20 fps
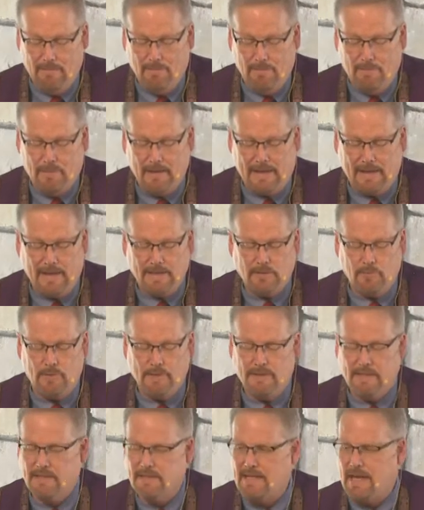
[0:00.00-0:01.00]
because it
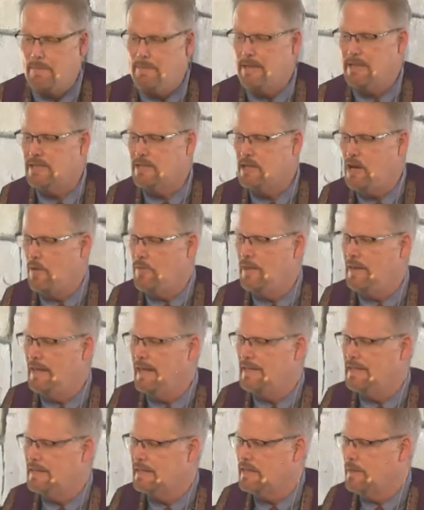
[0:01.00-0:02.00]
was a stepping stone that
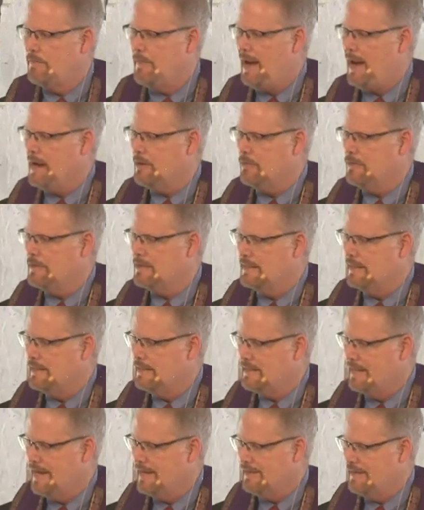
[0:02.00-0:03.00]
led to
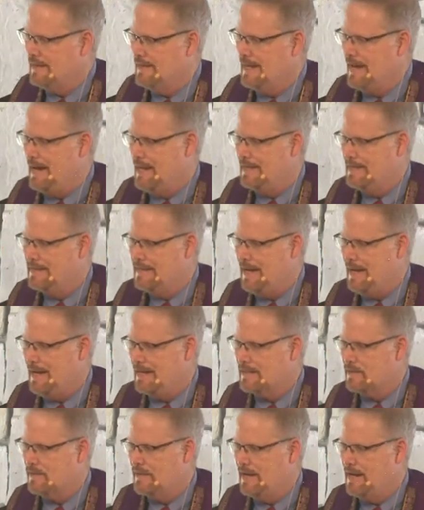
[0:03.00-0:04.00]
democracies like the United
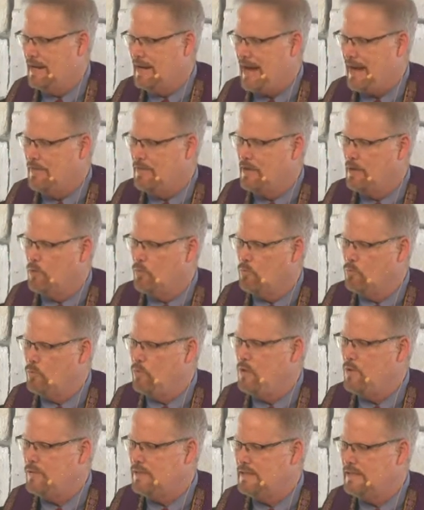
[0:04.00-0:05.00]
States. They had their
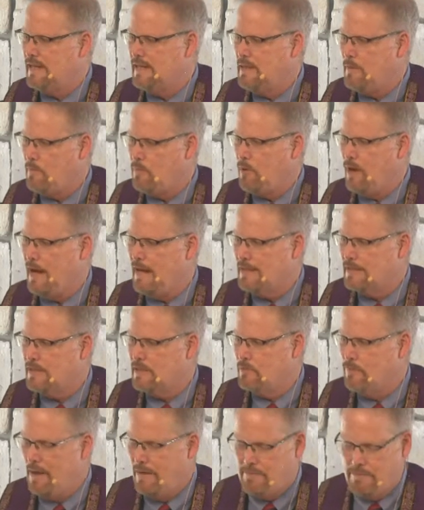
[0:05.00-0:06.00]
roots in the
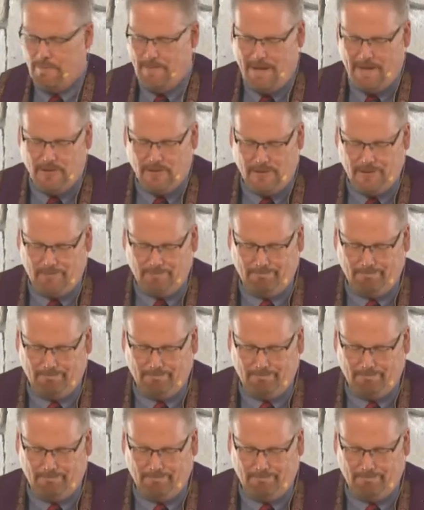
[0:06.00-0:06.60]
Protestant Reformation.